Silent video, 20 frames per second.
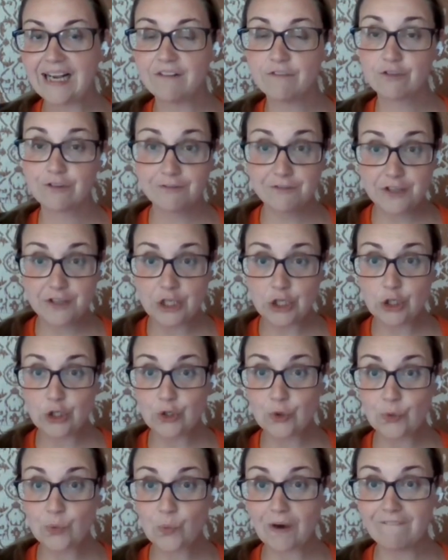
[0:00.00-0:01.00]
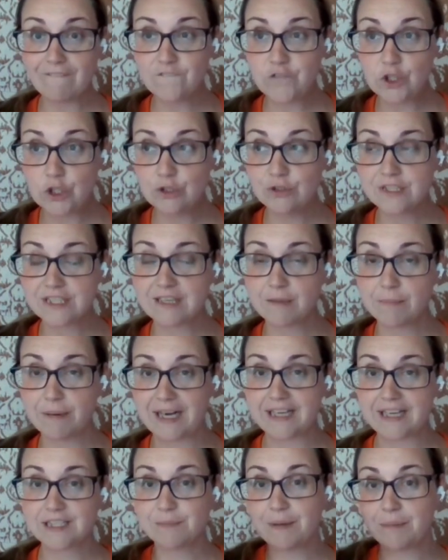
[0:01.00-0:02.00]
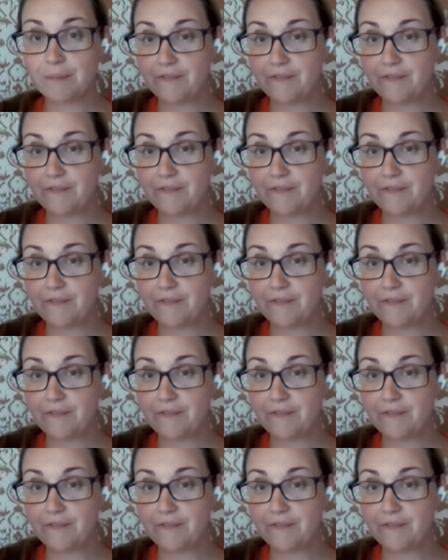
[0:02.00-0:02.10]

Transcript: have reviewed what foods in the past made